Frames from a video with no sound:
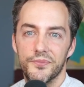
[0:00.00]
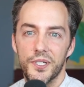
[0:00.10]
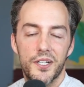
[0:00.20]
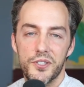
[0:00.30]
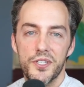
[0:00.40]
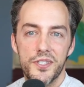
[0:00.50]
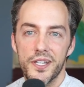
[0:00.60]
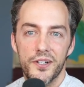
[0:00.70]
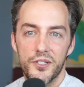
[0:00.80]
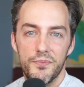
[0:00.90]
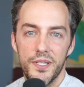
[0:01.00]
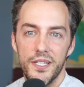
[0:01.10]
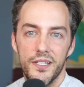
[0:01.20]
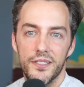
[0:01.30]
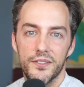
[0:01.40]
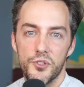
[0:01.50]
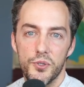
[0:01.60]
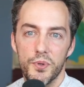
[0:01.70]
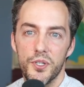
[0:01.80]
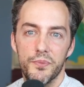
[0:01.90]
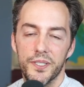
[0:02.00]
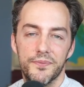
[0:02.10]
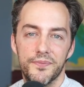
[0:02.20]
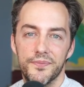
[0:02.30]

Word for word: what else is there to be superhuman?